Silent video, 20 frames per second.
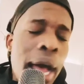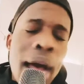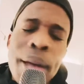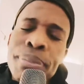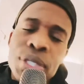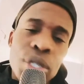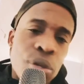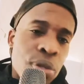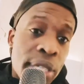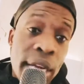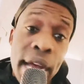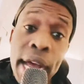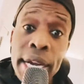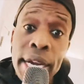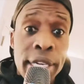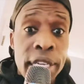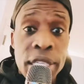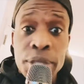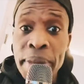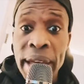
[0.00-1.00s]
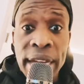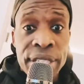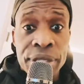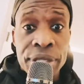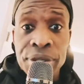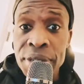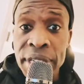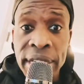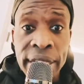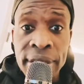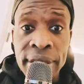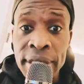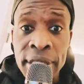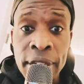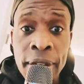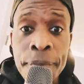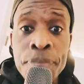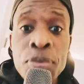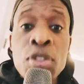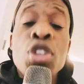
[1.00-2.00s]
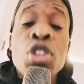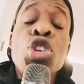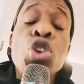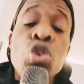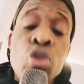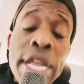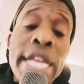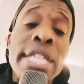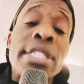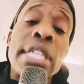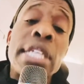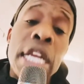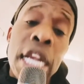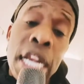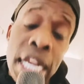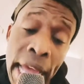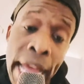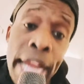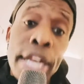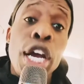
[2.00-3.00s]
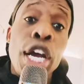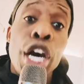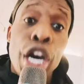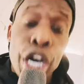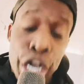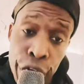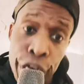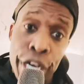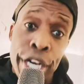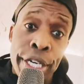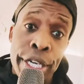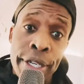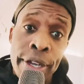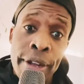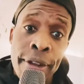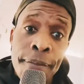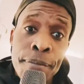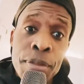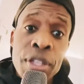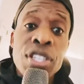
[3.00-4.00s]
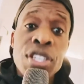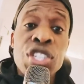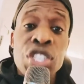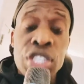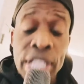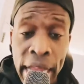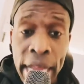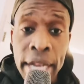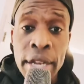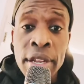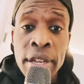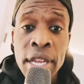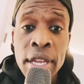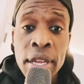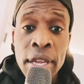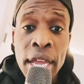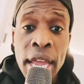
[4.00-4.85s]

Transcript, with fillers: I'm so tired of these magical niggas. You need to let her sit